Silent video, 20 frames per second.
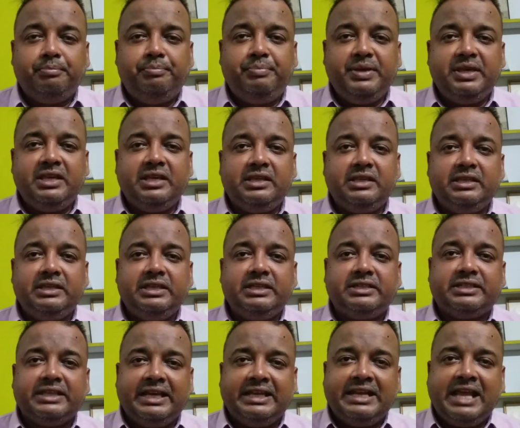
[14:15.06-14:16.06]
be
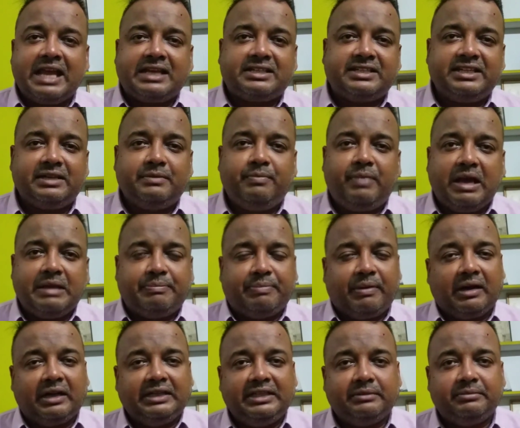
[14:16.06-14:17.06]
it enacted by
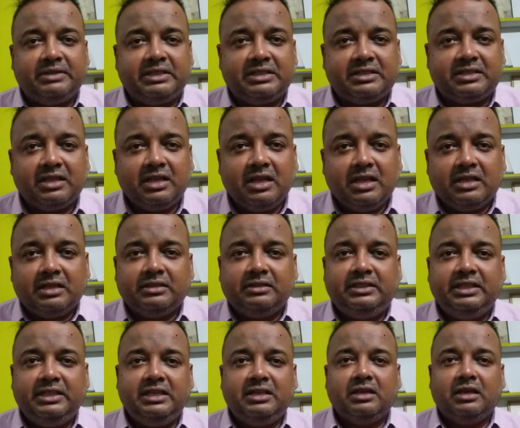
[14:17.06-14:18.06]
Parliament
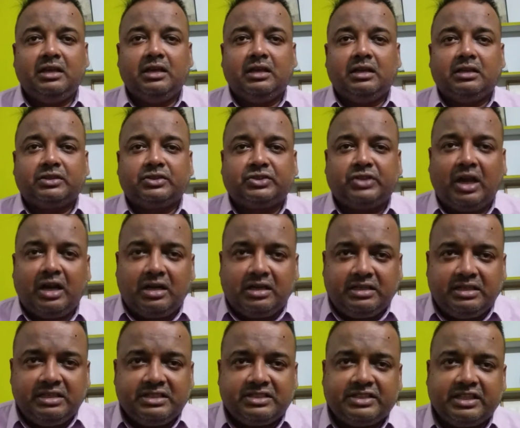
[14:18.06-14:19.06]
the
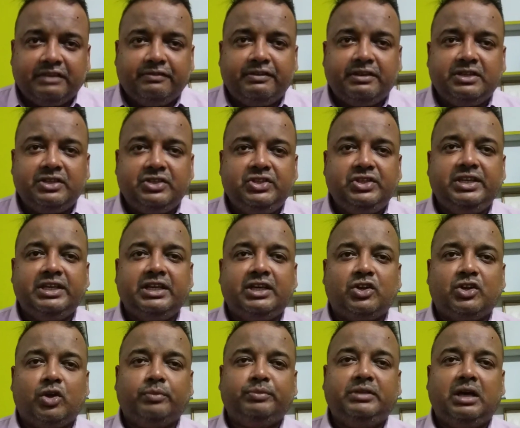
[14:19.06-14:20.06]
37th year
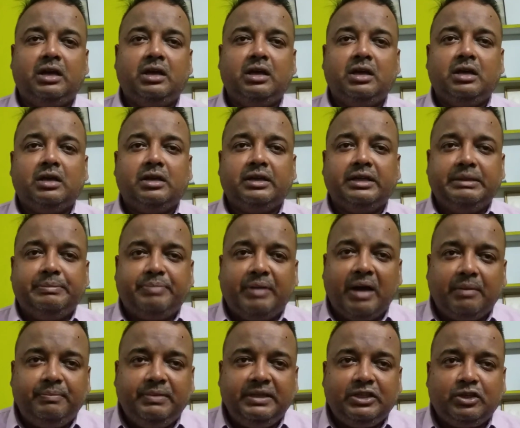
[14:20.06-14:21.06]
of the
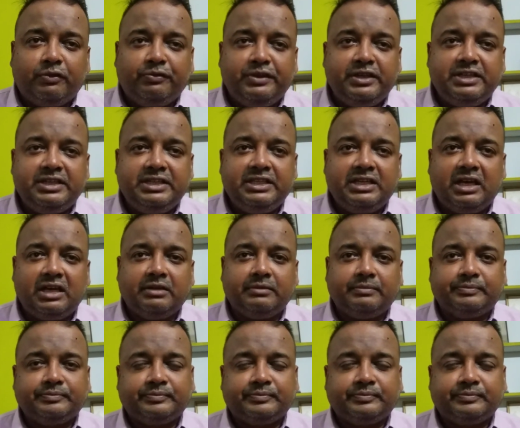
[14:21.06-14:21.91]
Republic of India,